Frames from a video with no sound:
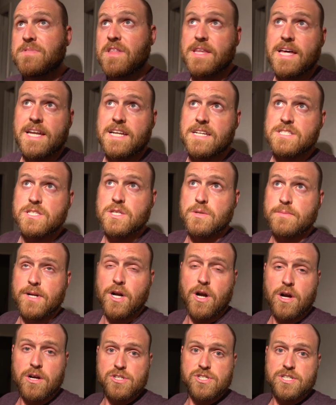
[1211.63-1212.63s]
The lighting is a little
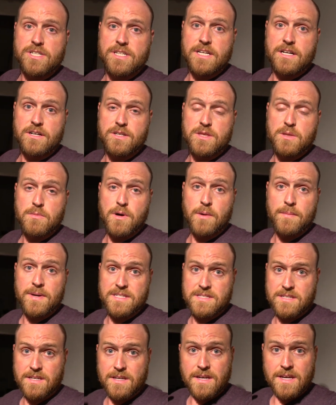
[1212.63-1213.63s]
bit harsh in here at the
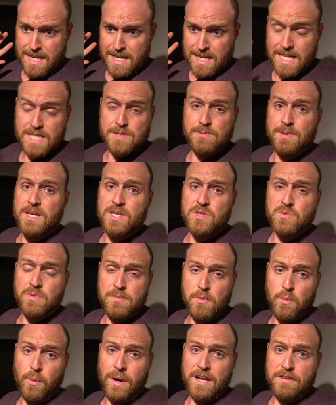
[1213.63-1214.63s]
moment. That's because we've
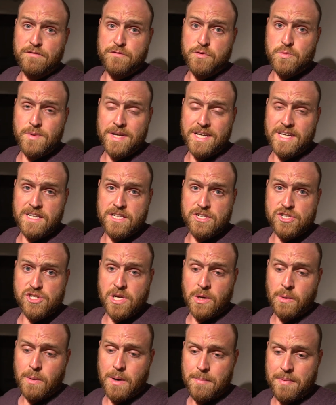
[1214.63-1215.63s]
been waiting for Ricky to
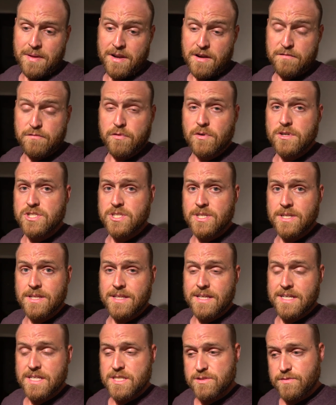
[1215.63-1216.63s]
show up and
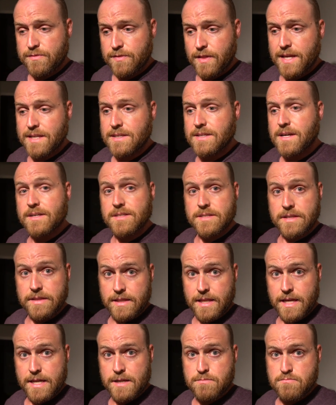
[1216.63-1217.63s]
unfortunately his flight got
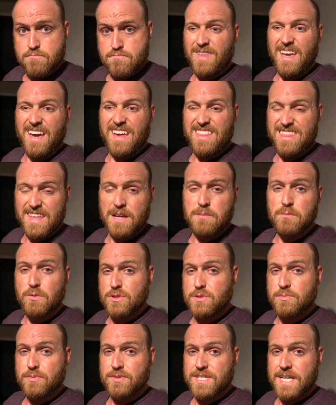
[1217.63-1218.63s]
delayed, I think
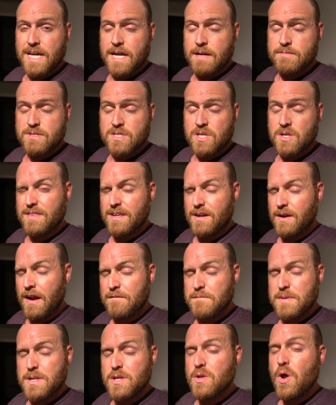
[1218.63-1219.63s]
multiple times. There
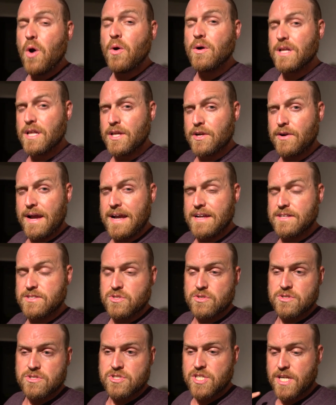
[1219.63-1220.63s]
have been no clear
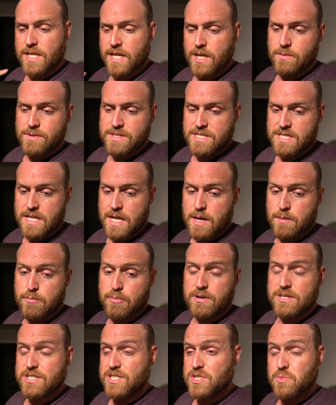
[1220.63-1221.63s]
answers. Jenica went to the
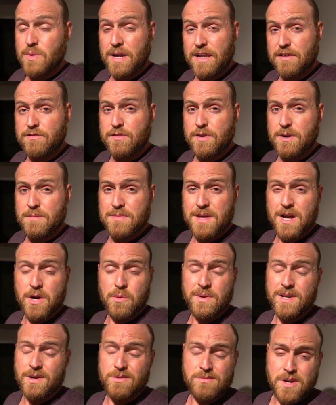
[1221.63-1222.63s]
airport, she's waiting for him there.
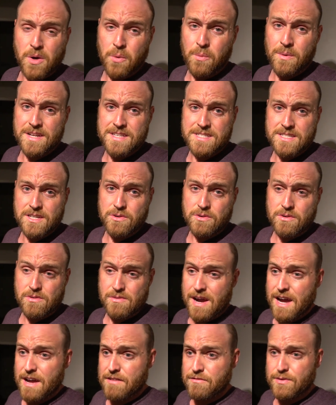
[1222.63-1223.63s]
We don't know when he's gonna
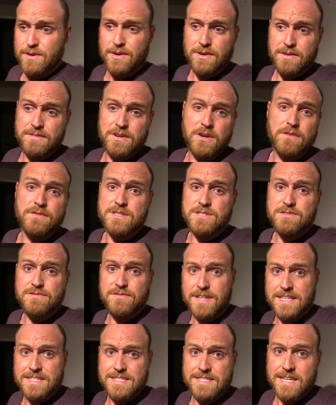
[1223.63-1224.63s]
arrive. We don't even know if his
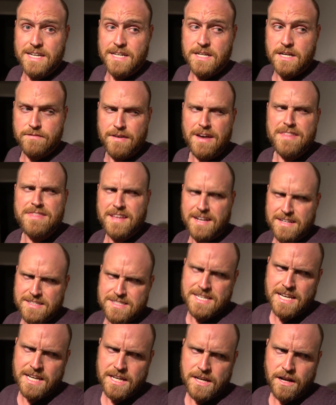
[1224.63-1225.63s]
flight's taken off. I think
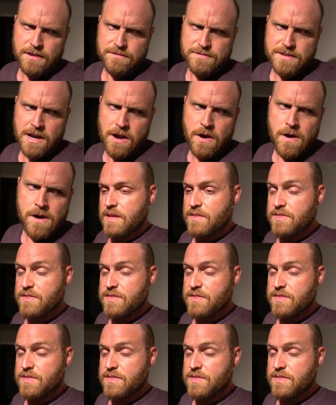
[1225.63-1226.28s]
it's taken off now.